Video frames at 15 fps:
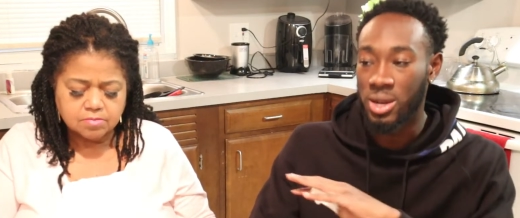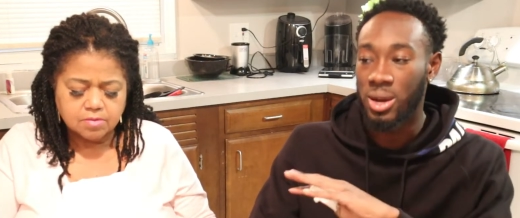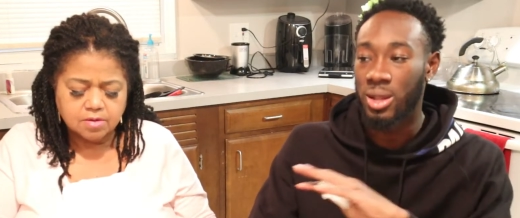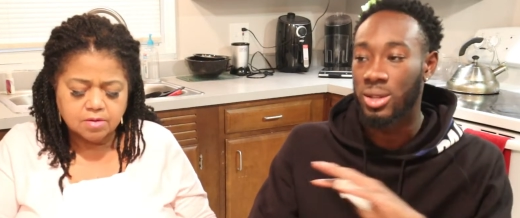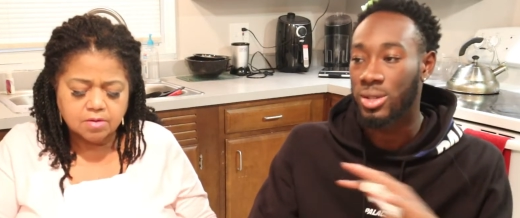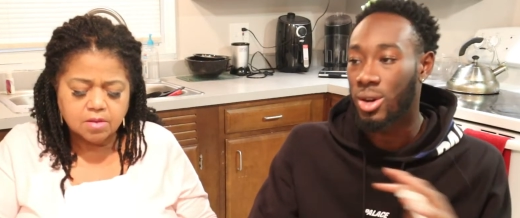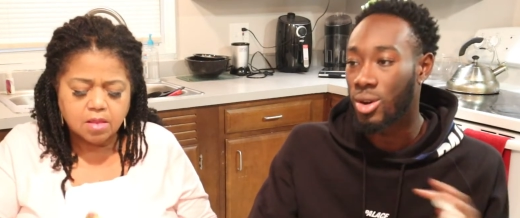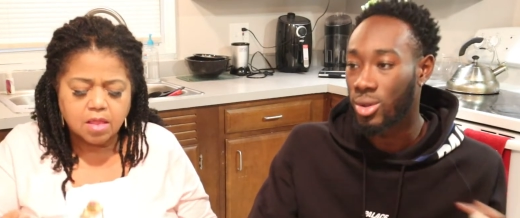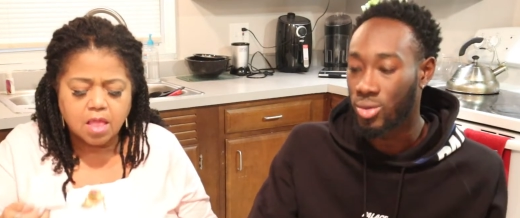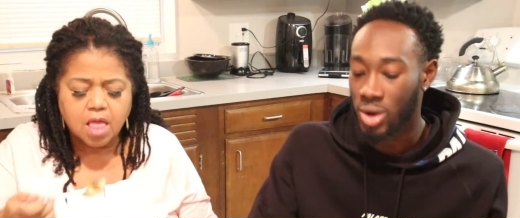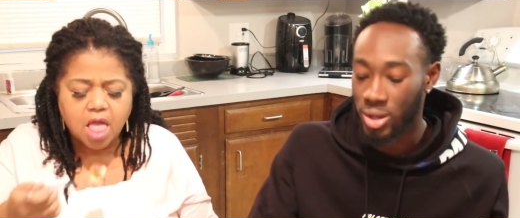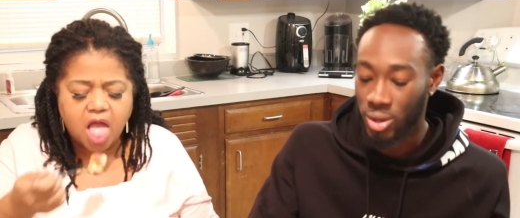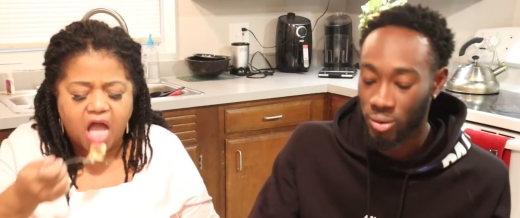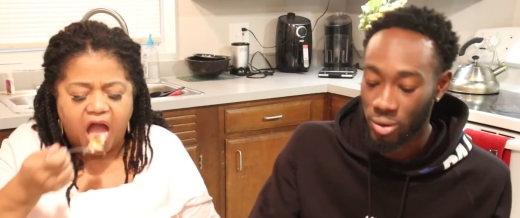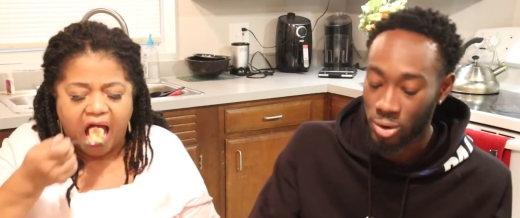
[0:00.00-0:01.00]
Speaker 1: be colors all
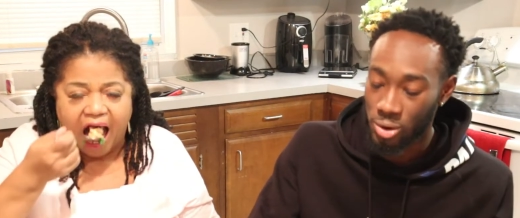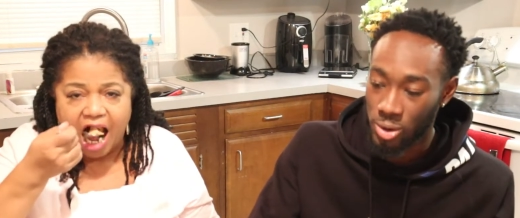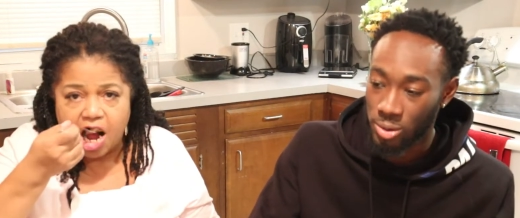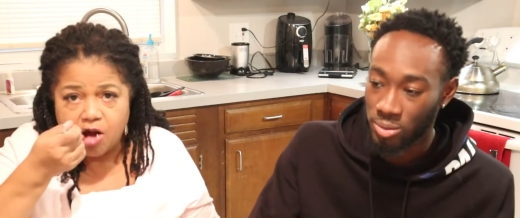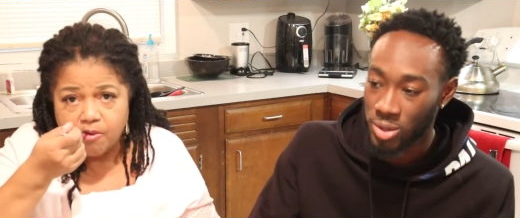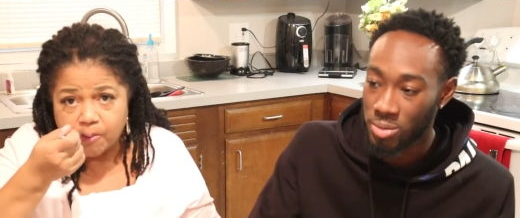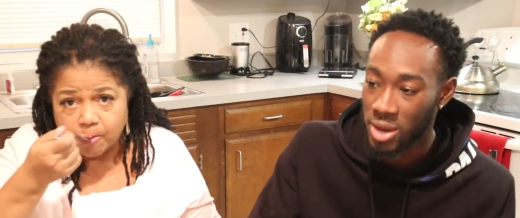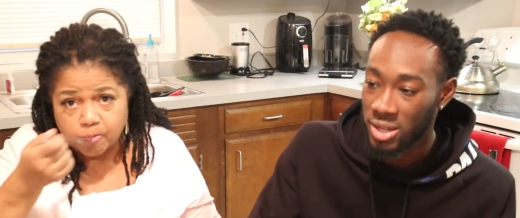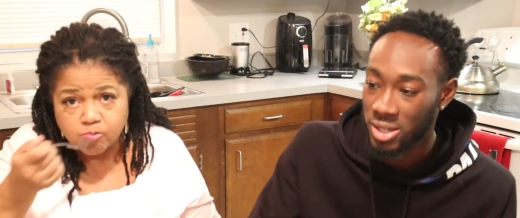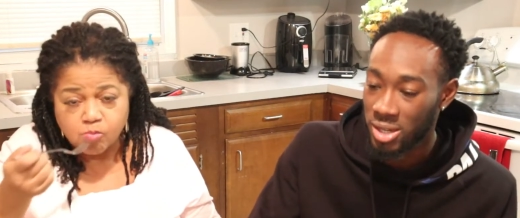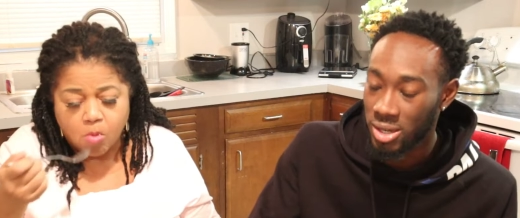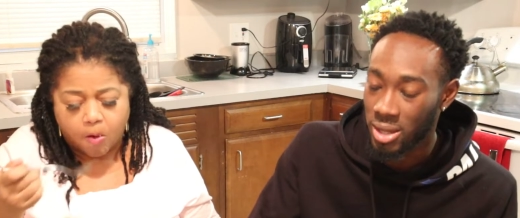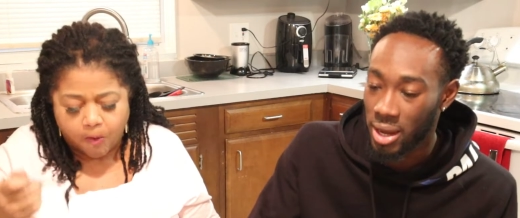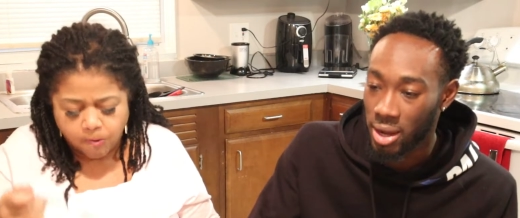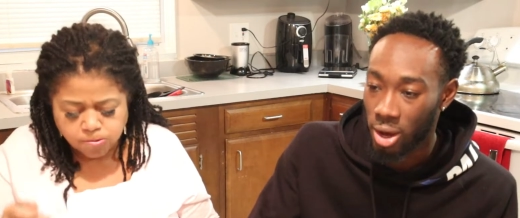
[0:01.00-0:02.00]
throughout the room. You may
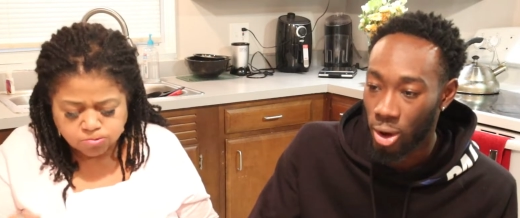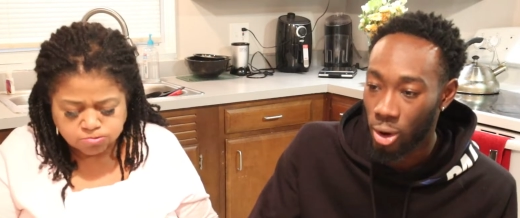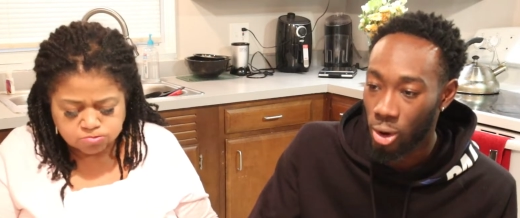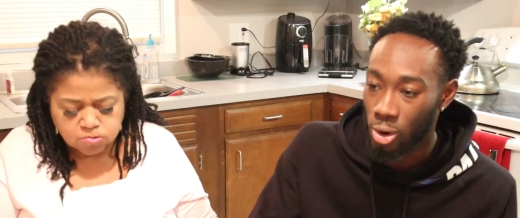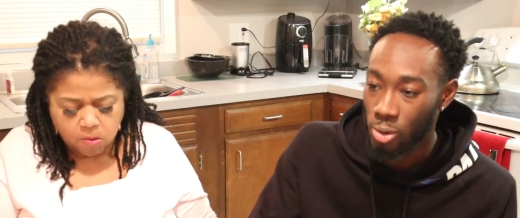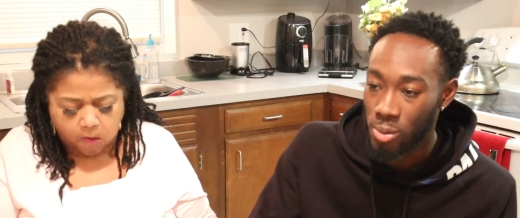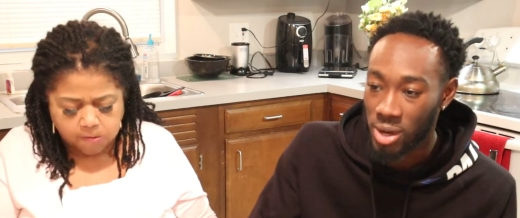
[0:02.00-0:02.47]
see like a whole